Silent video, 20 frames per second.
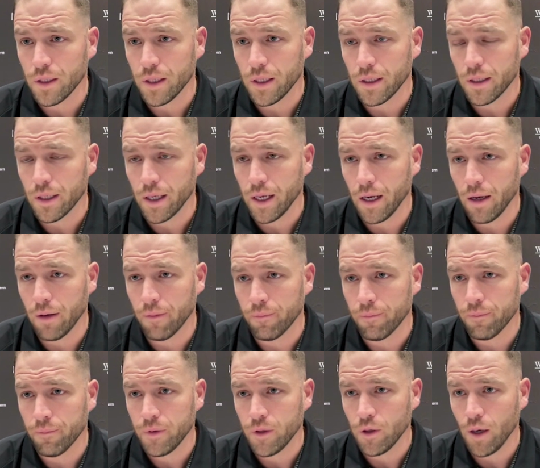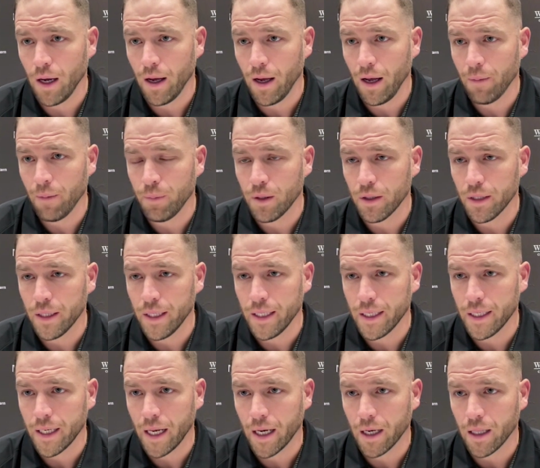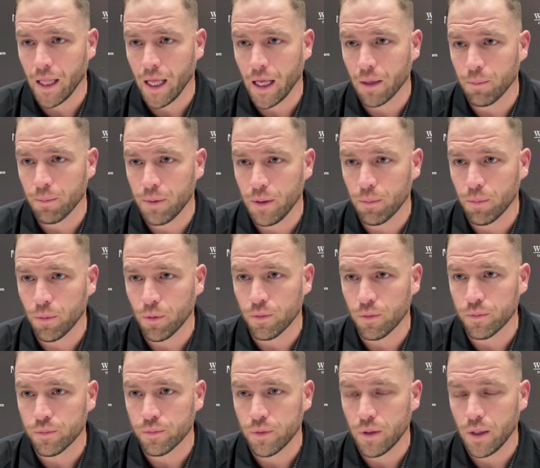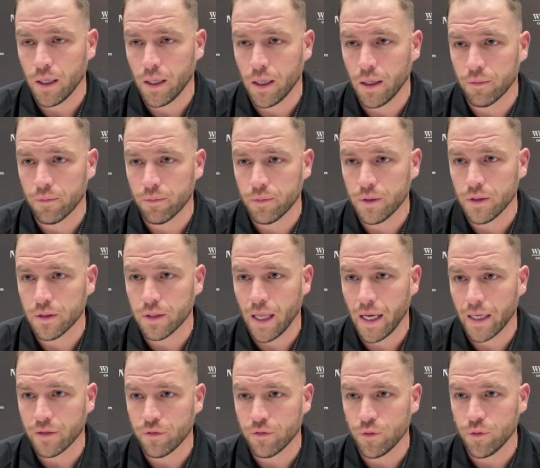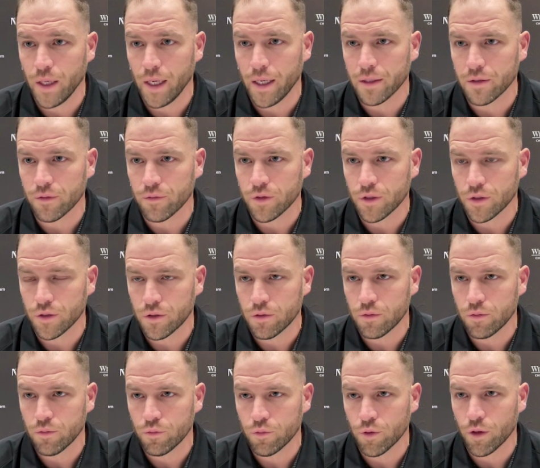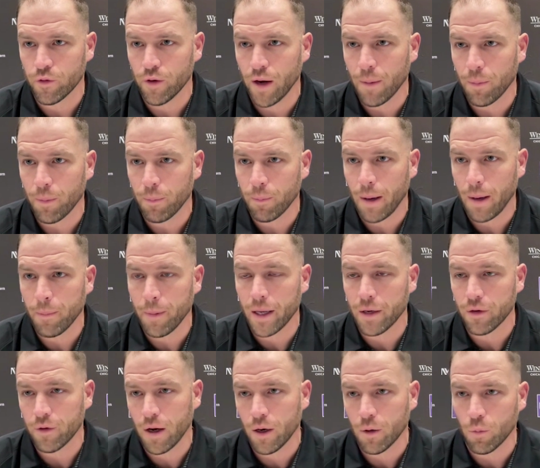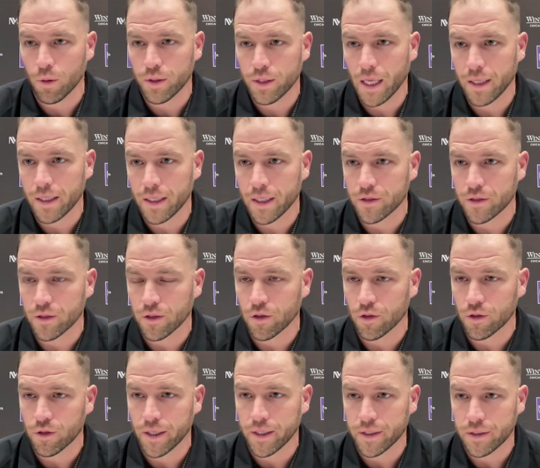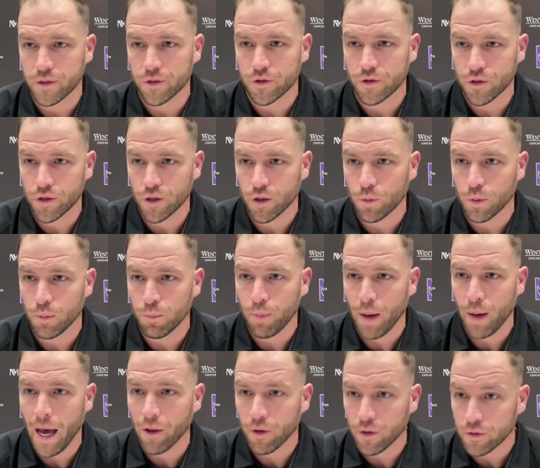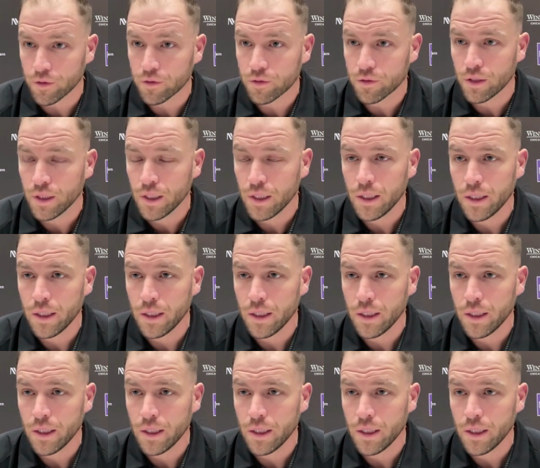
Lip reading: And, I've been leaning on a lot of people these last few days of just really wrapping my mind around what that needs to look like to ensure we balance,